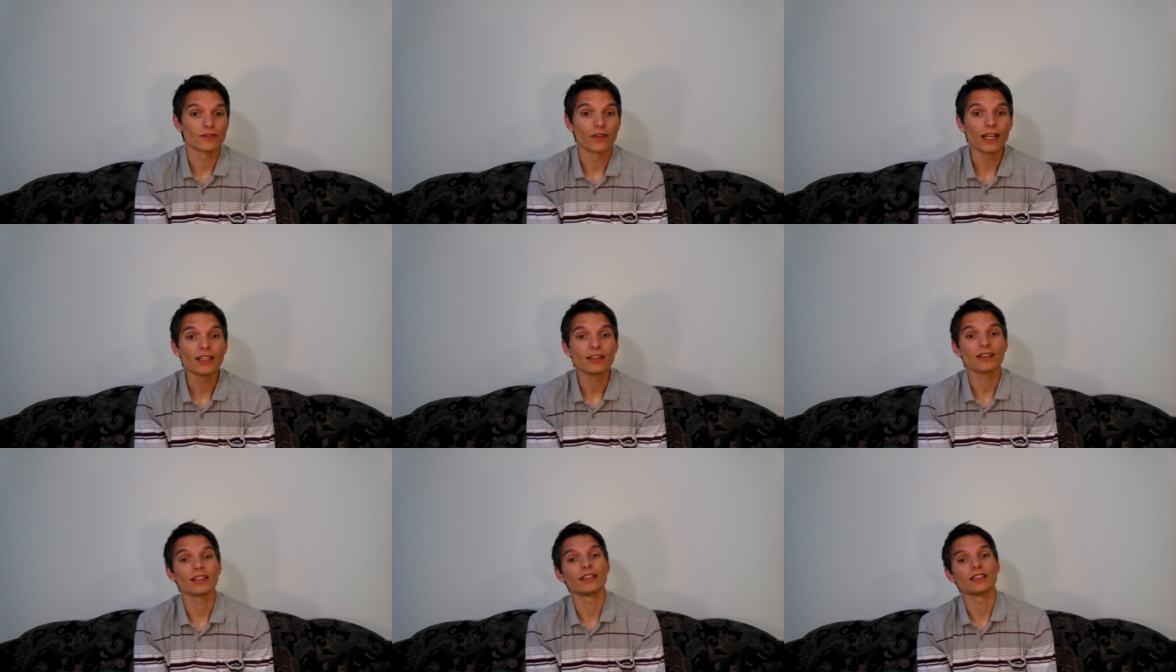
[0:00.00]
Faith
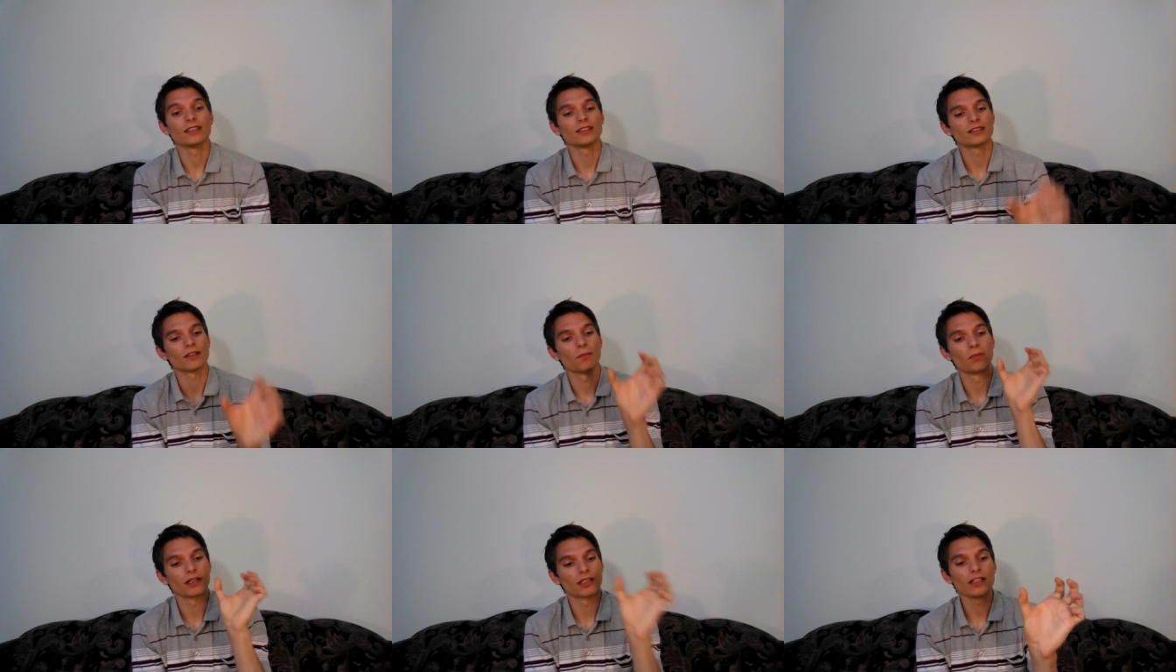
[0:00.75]
is
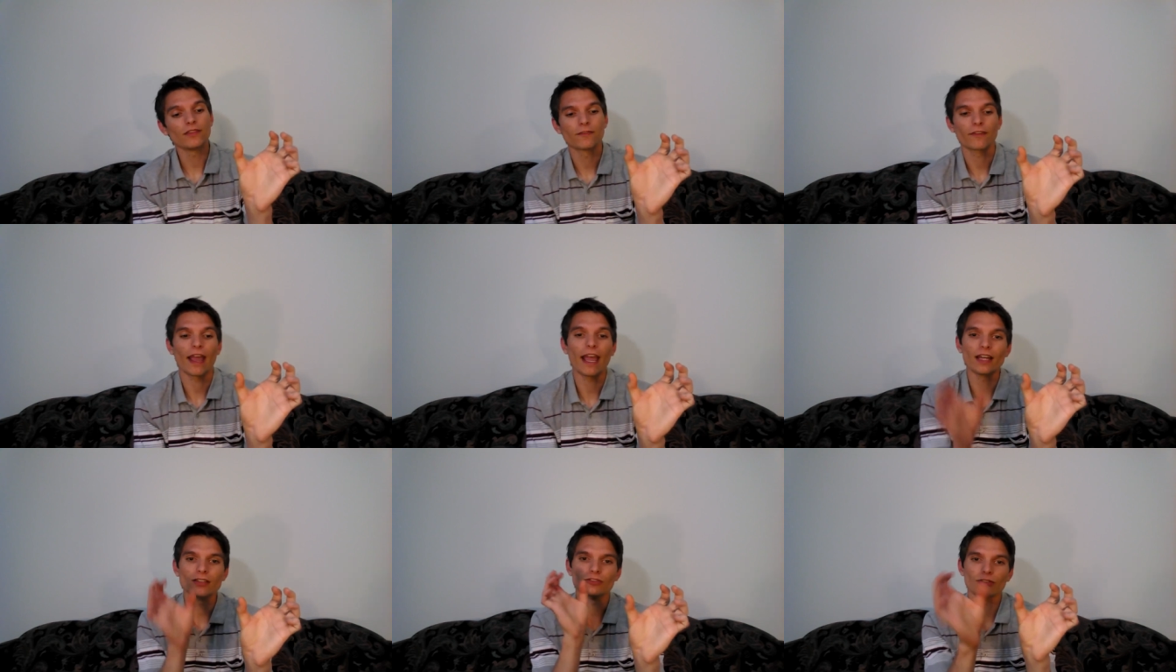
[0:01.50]
belief
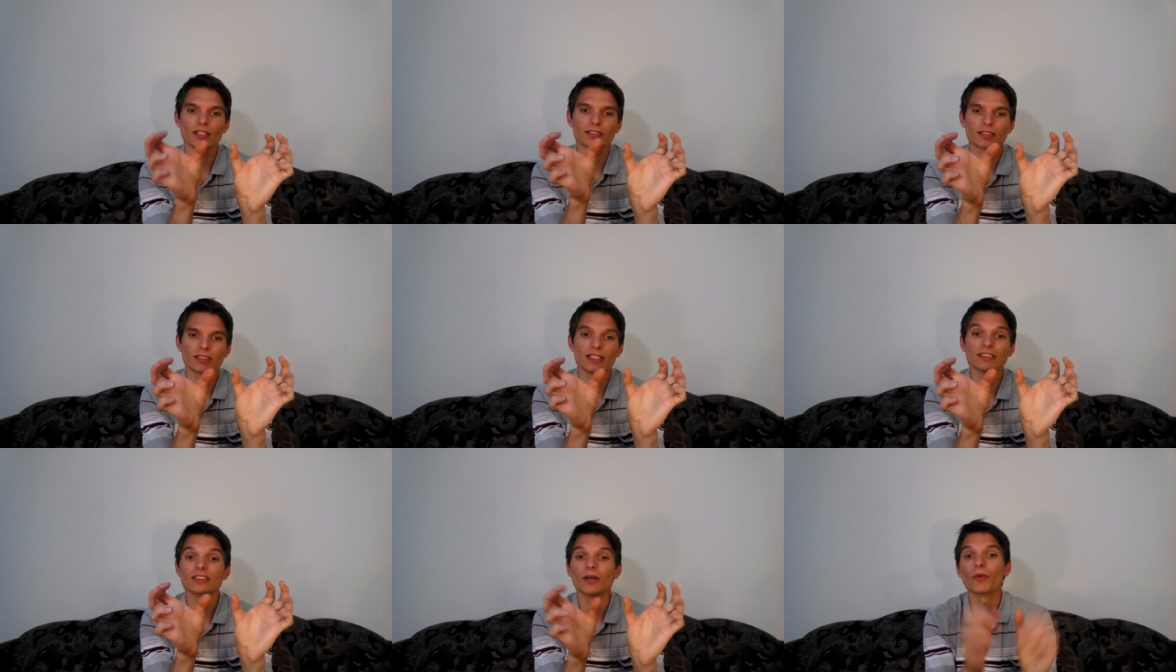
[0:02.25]
and trust in
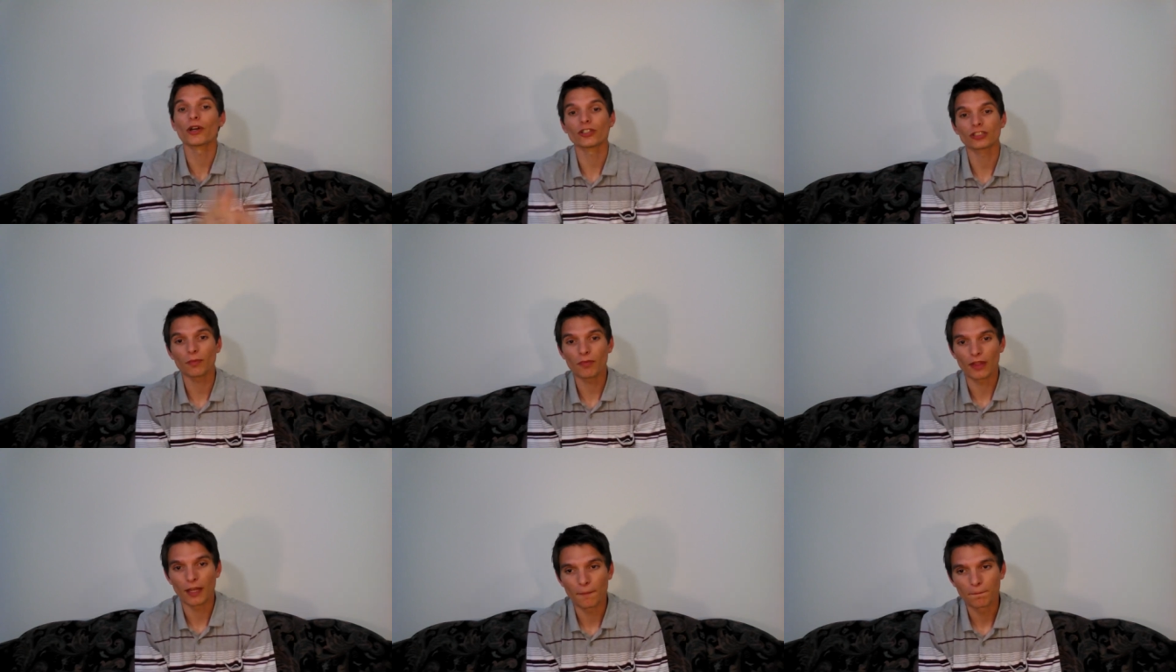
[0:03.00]
someone or
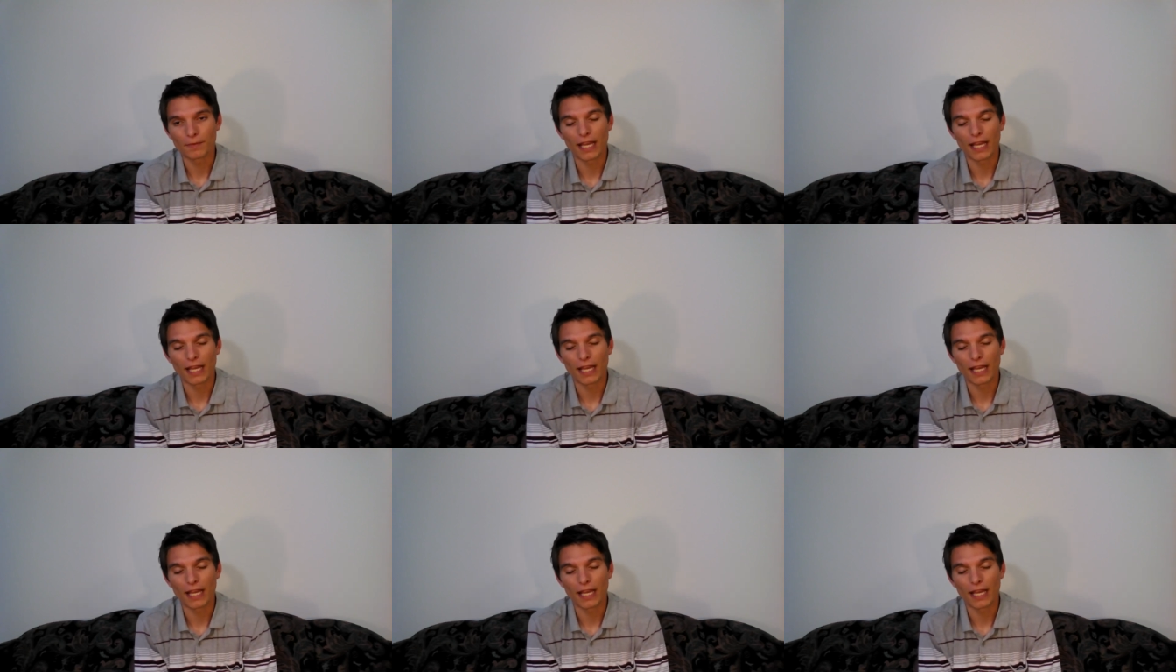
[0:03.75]
something,